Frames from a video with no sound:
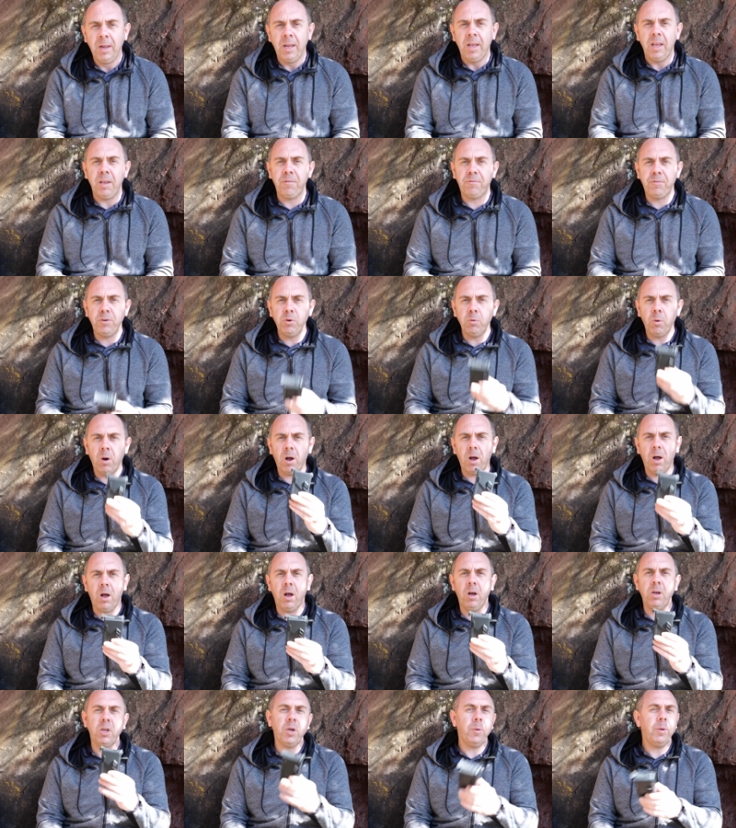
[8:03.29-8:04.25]
If you
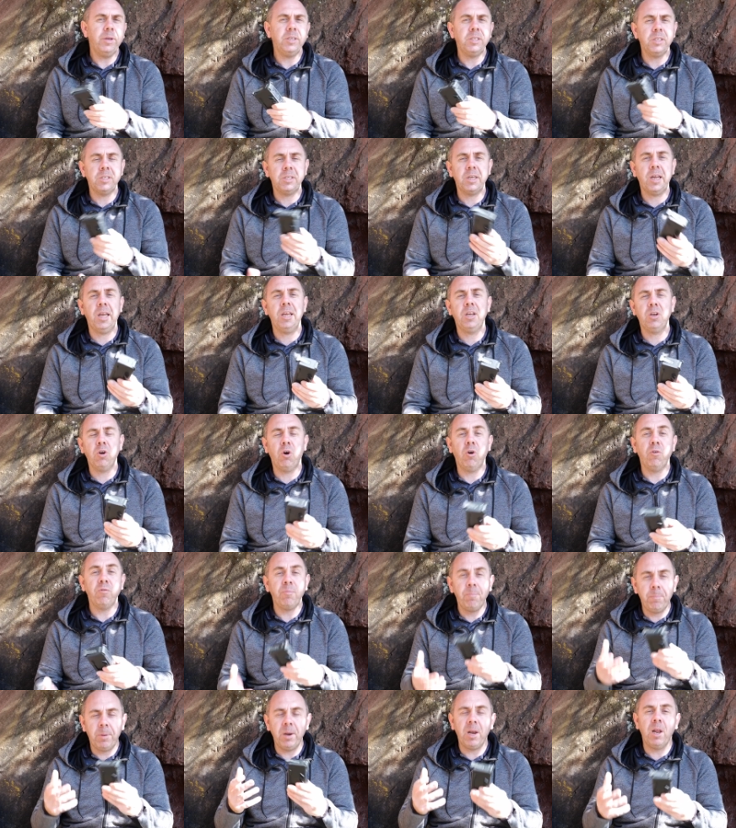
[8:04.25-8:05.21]
are going to take
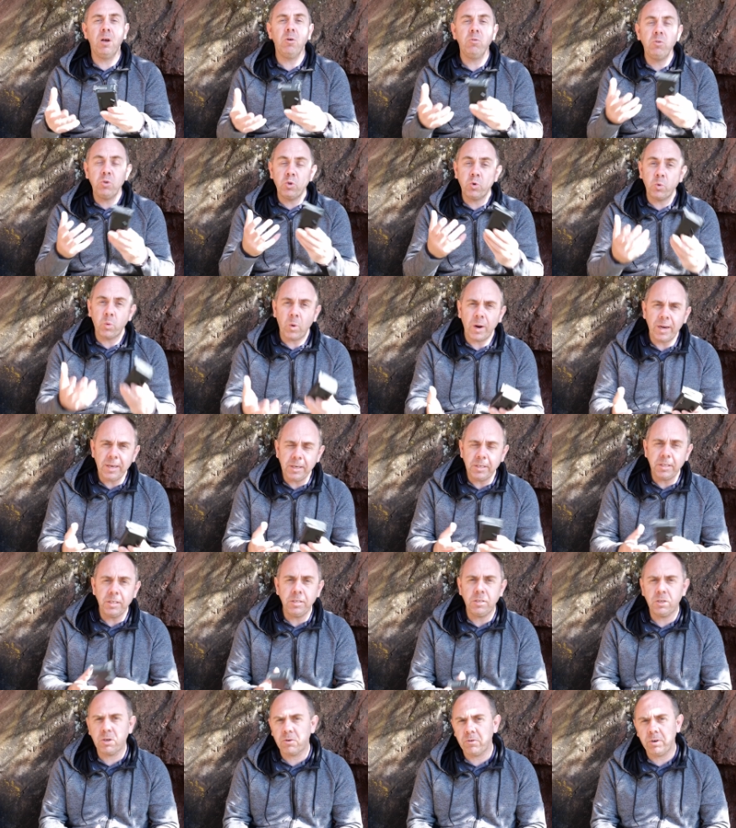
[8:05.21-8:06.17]
off below
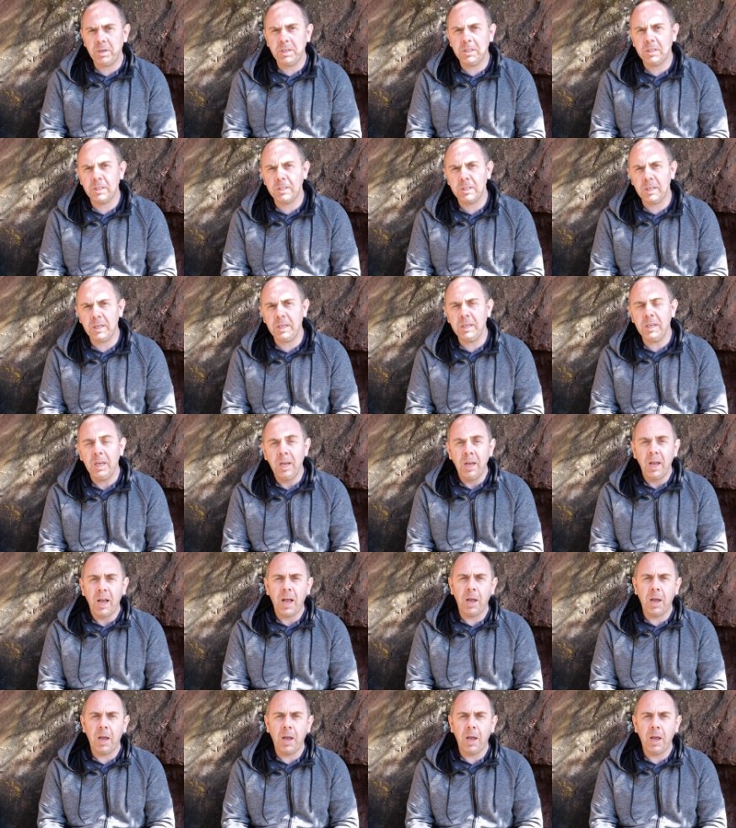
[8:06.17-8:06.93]
20 degrees C,